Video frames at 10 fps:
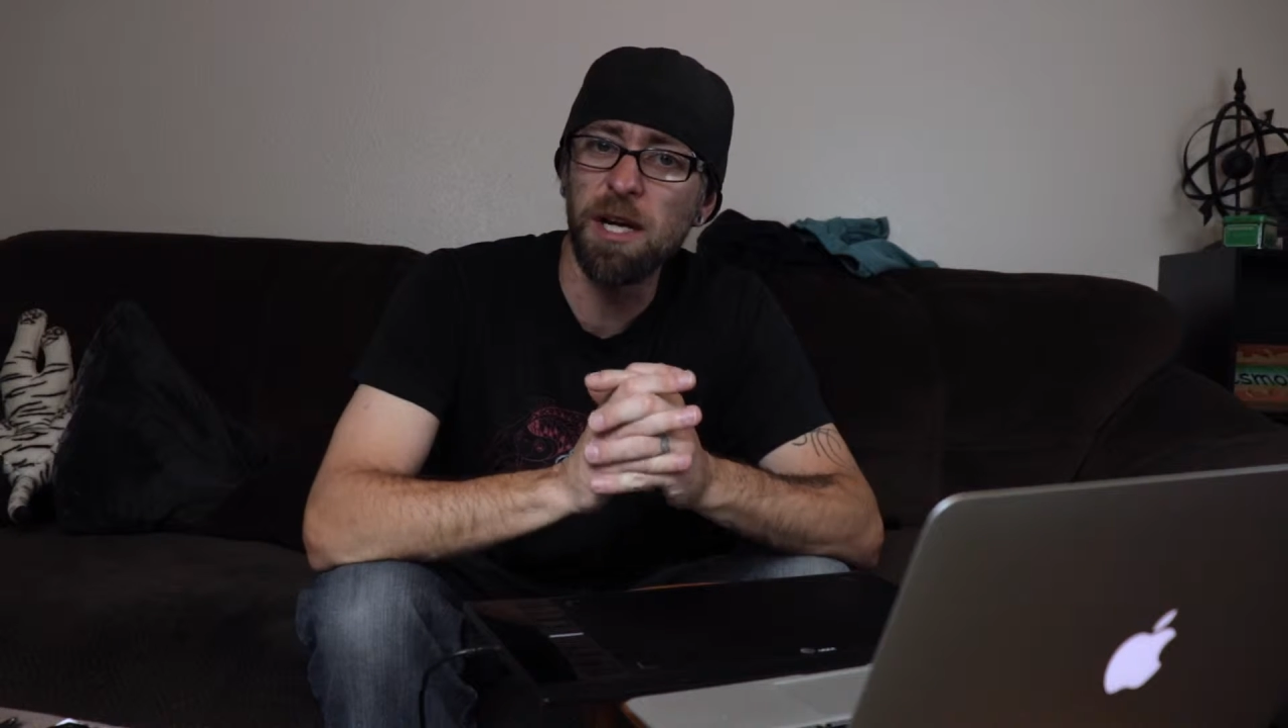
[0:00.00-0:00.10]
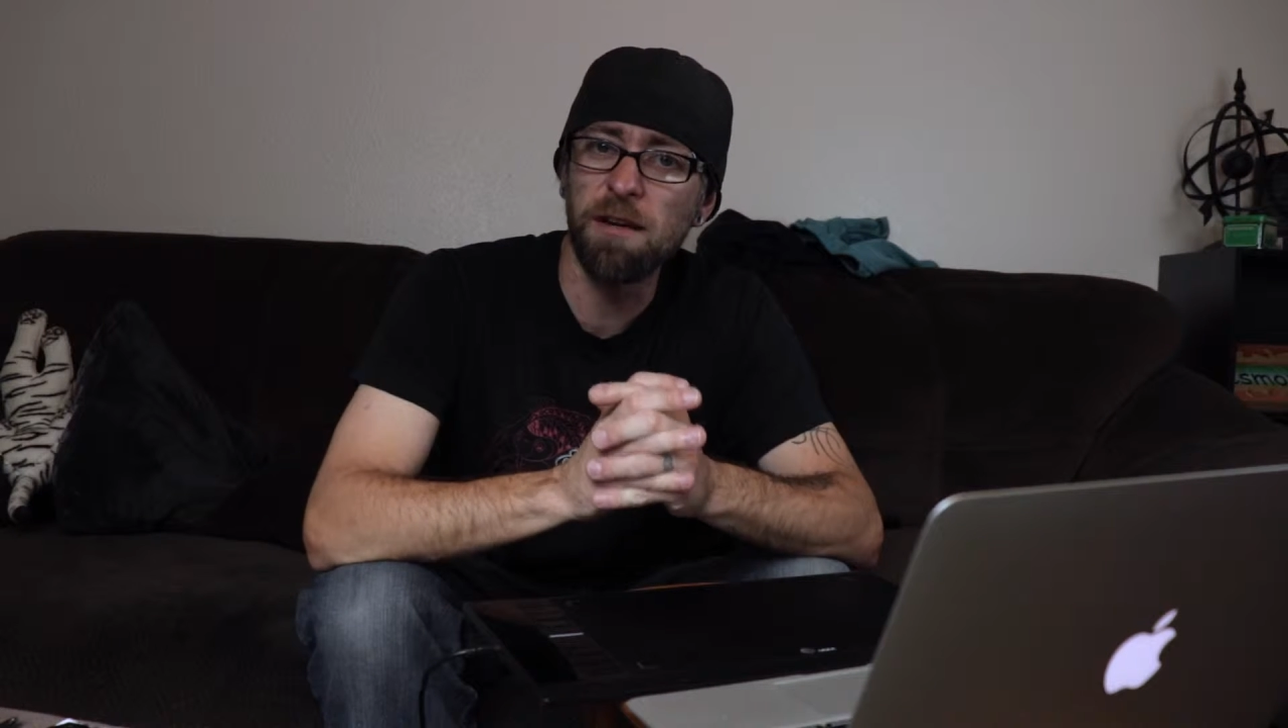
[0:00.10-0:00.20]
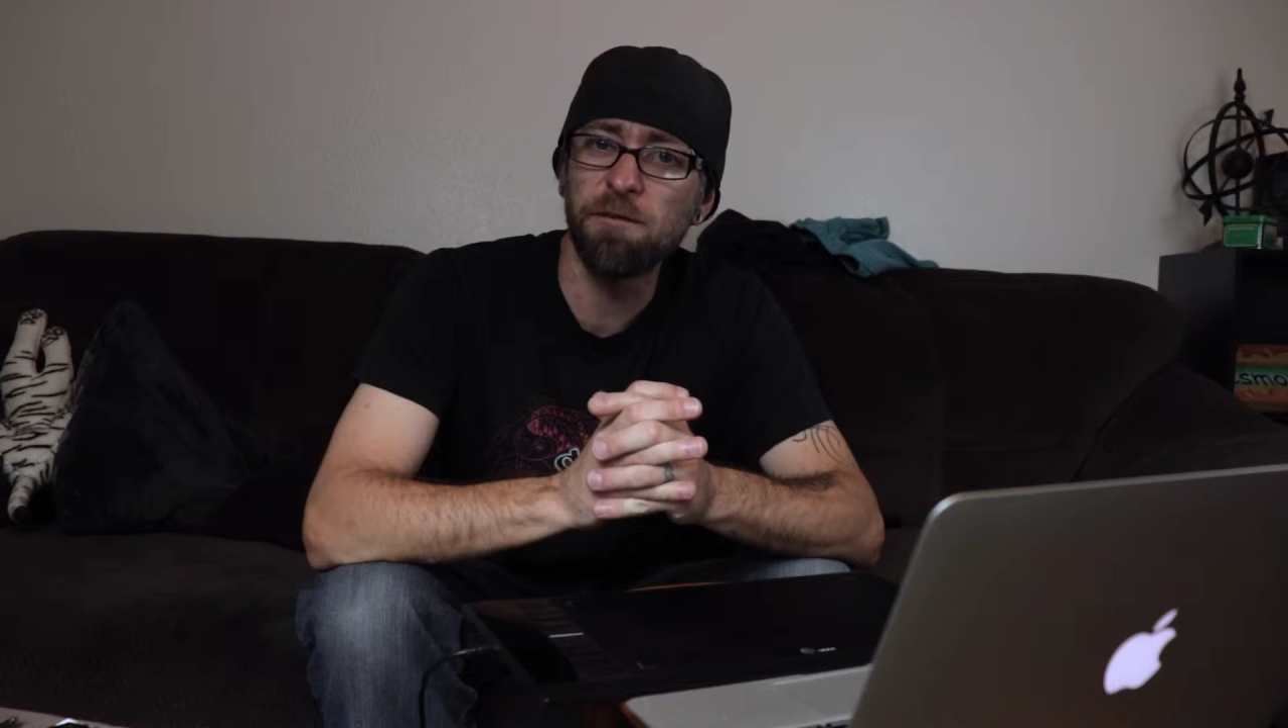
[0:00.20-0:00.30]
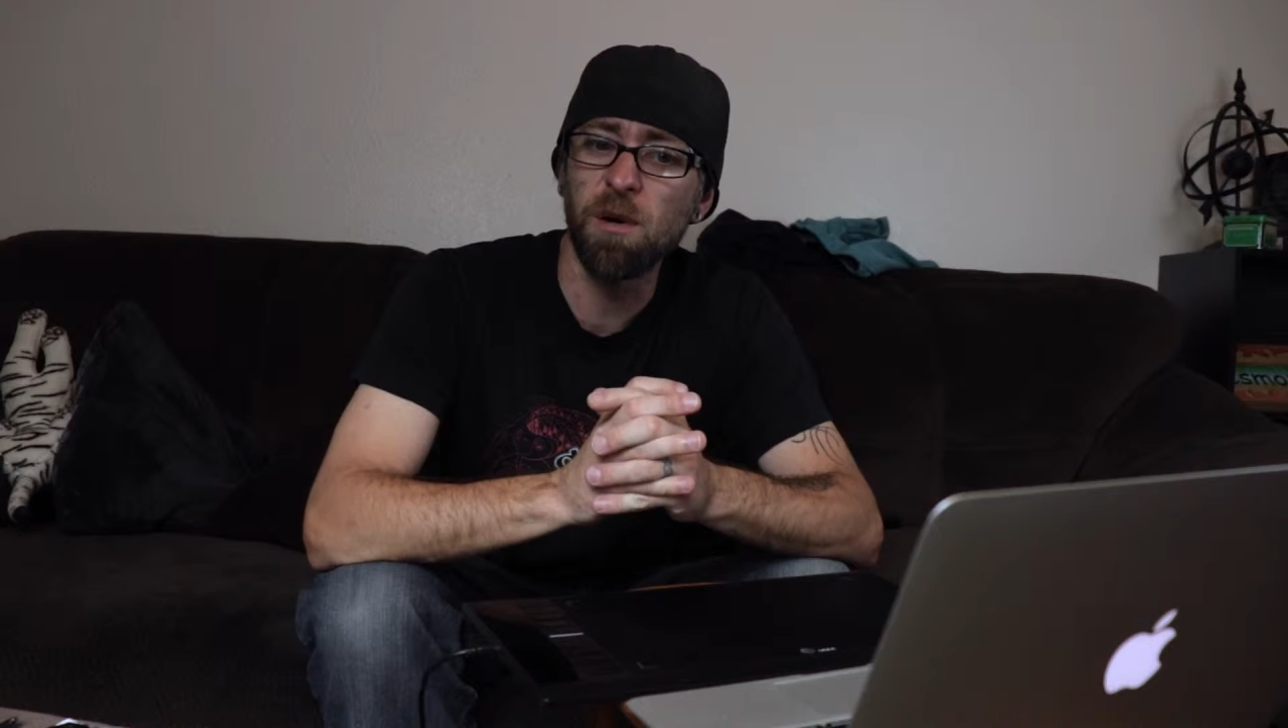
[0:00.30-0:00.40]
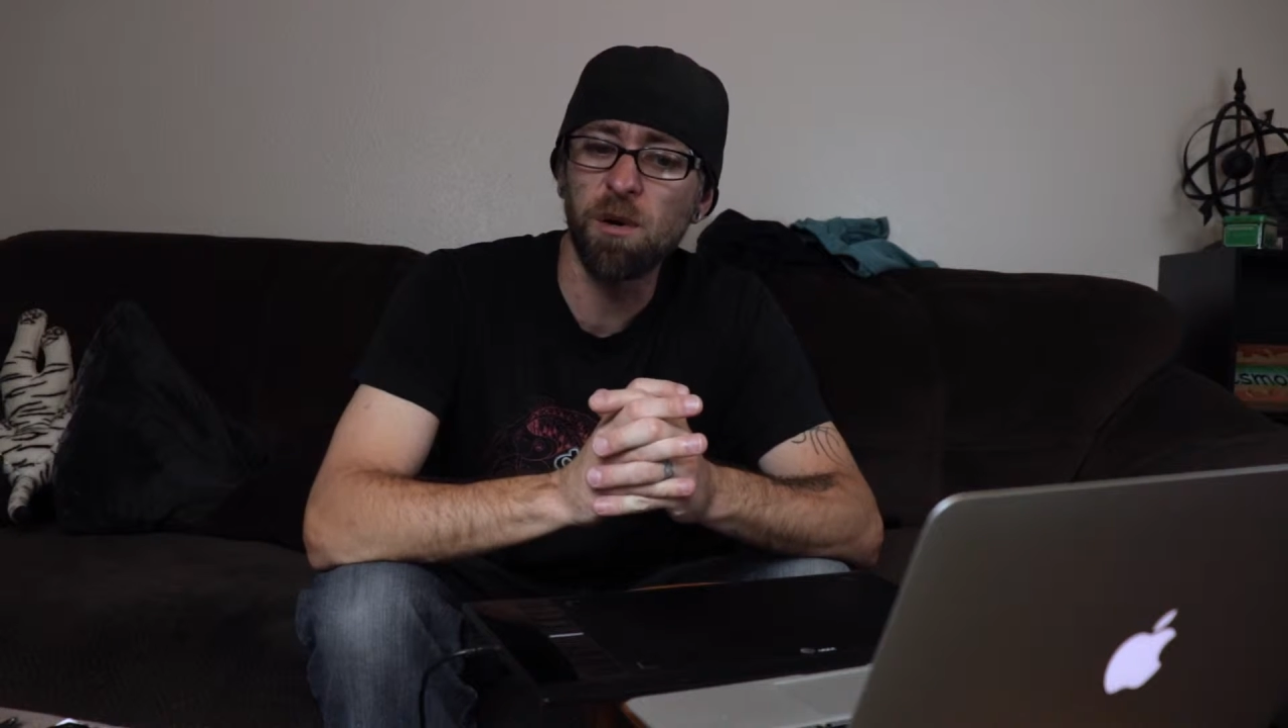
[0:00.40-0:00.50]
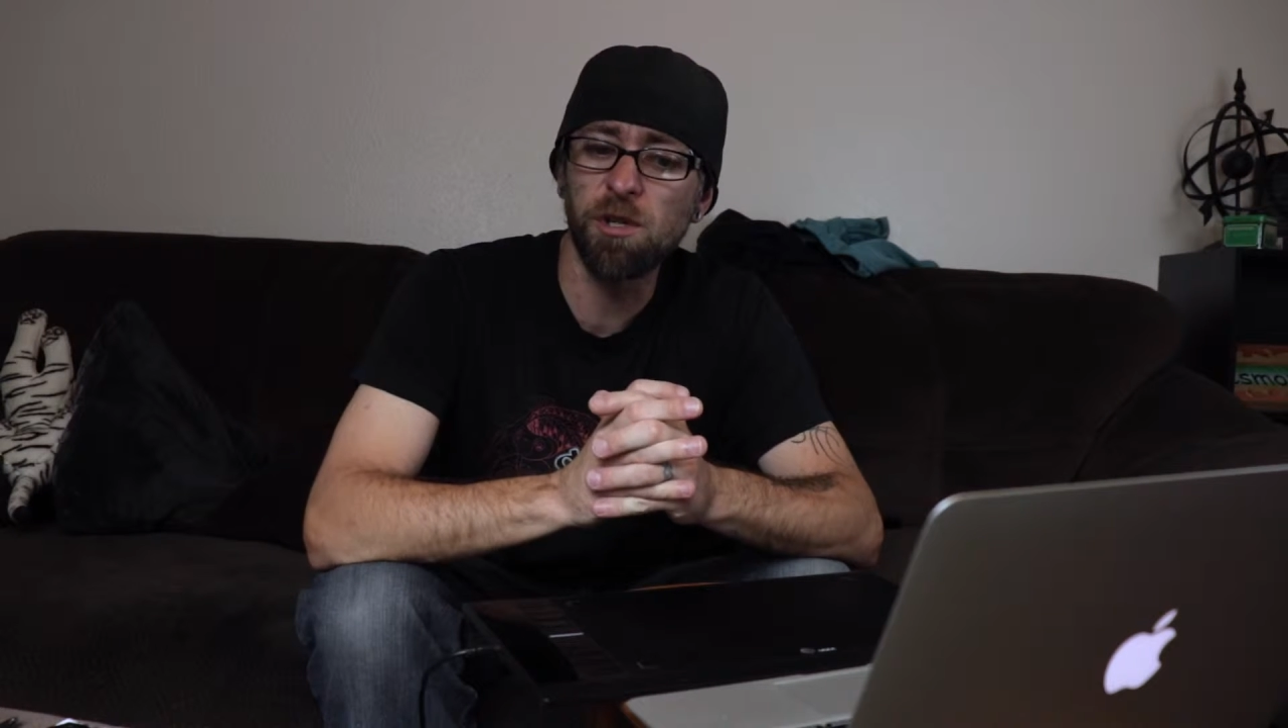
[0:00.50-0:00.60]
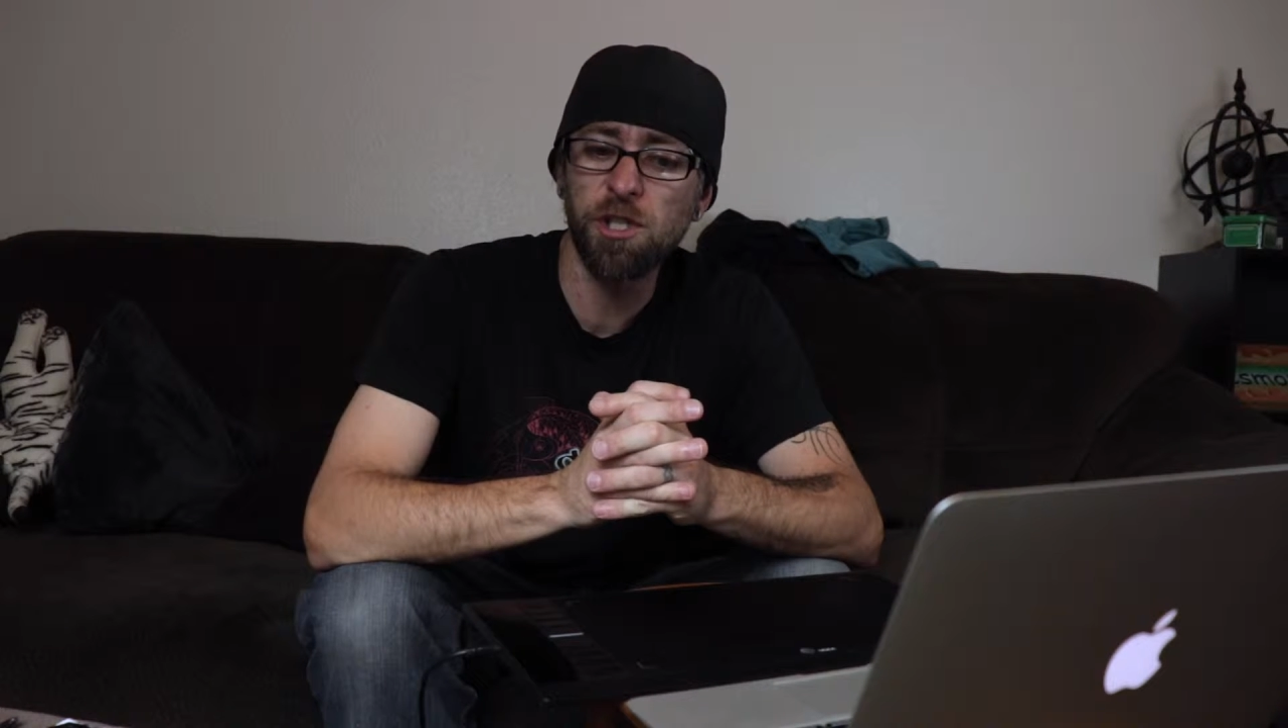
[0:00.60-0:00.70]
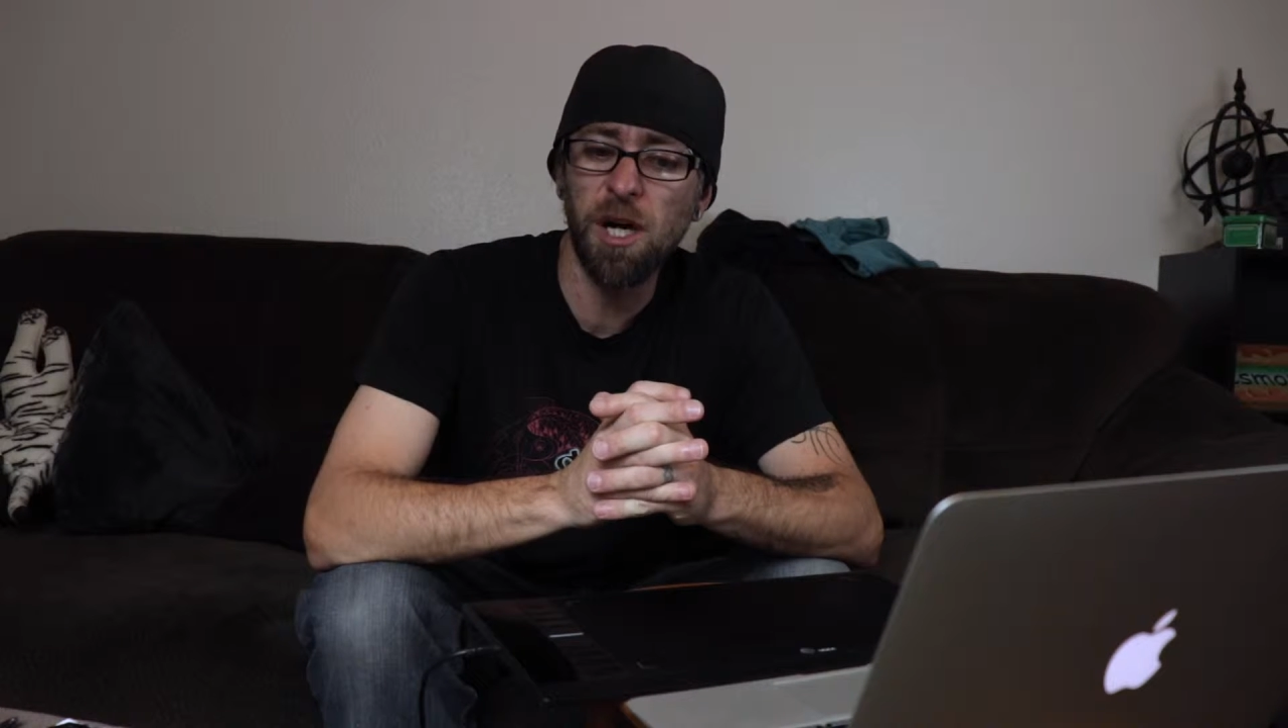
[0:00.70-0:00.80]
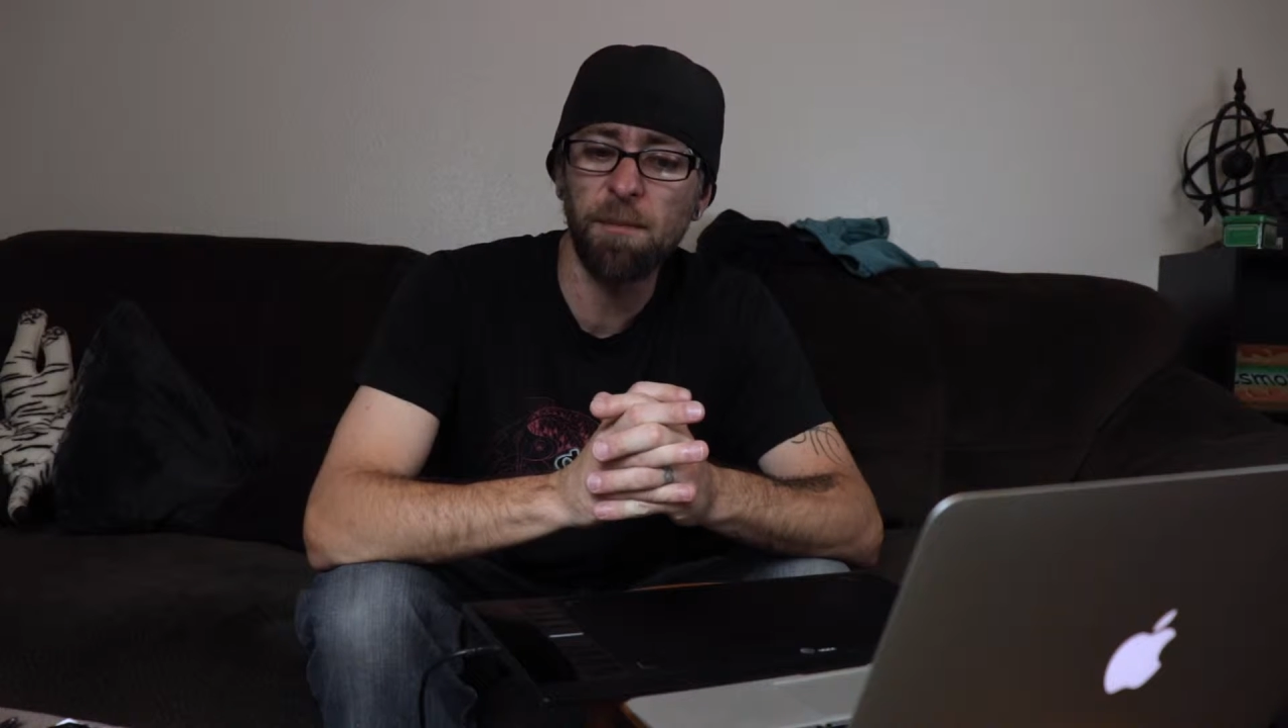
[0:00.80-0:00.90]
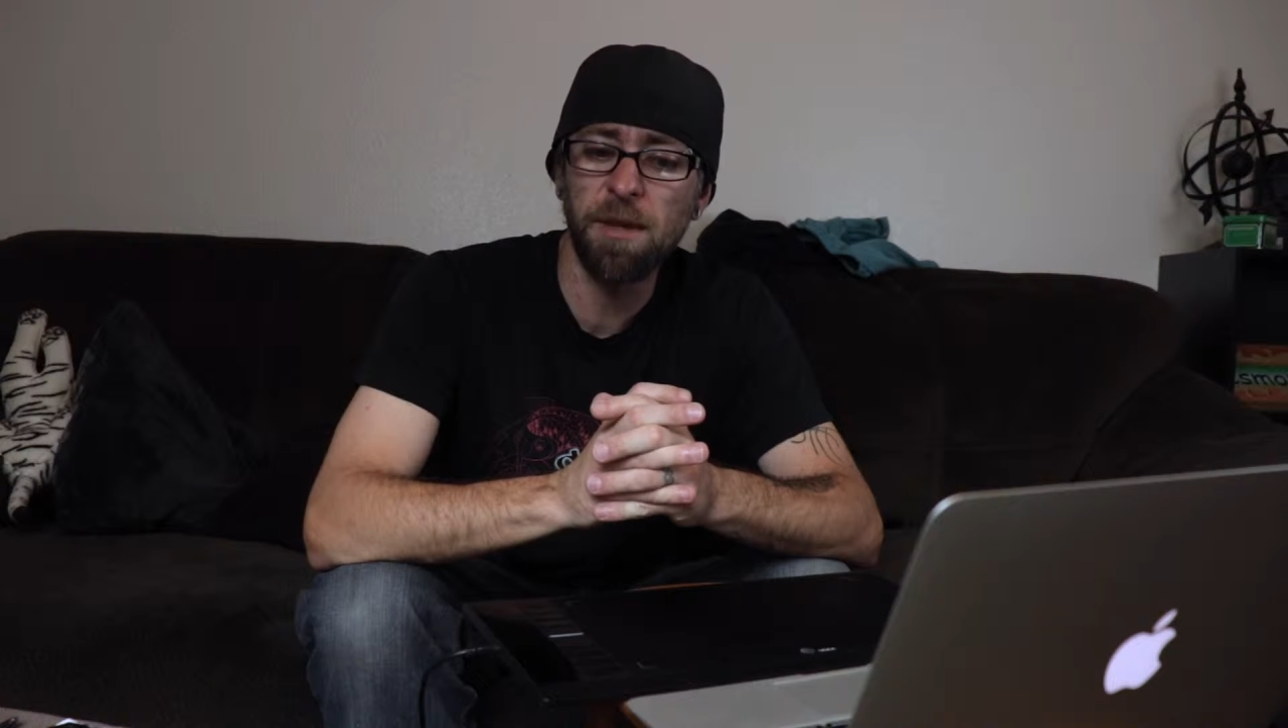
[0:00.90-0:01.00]
in
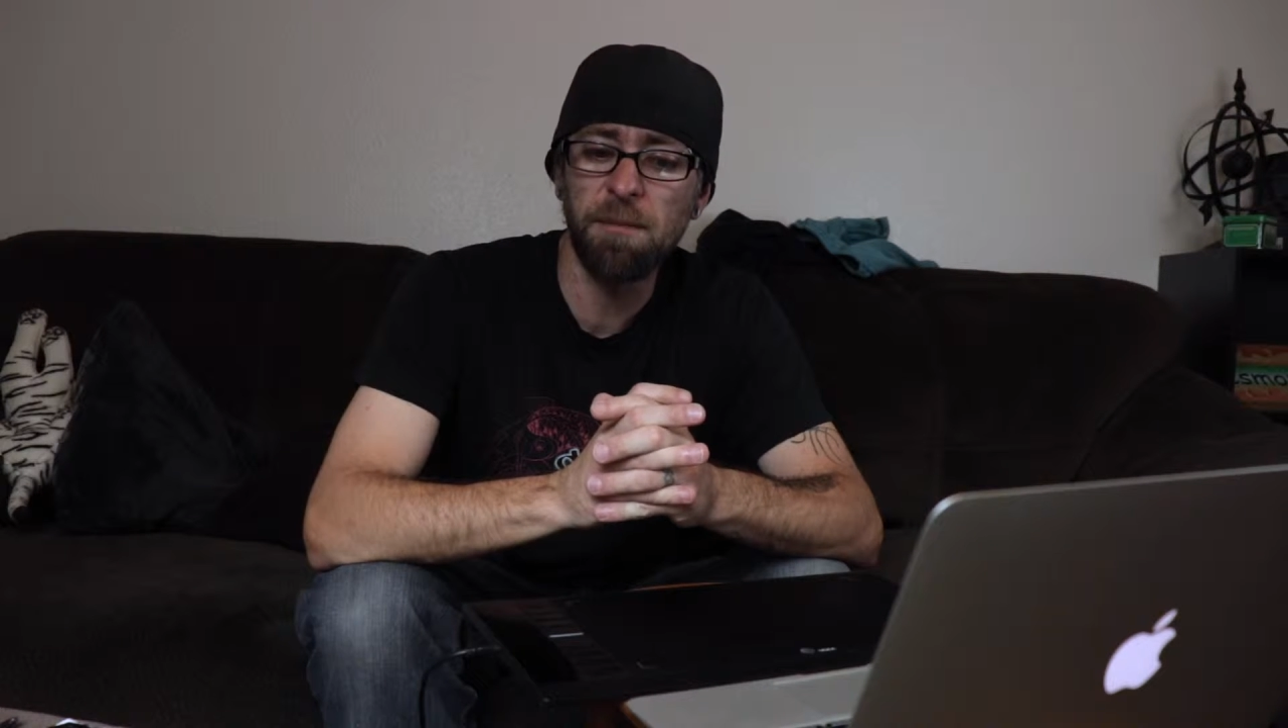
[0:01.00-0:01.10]
Photoshop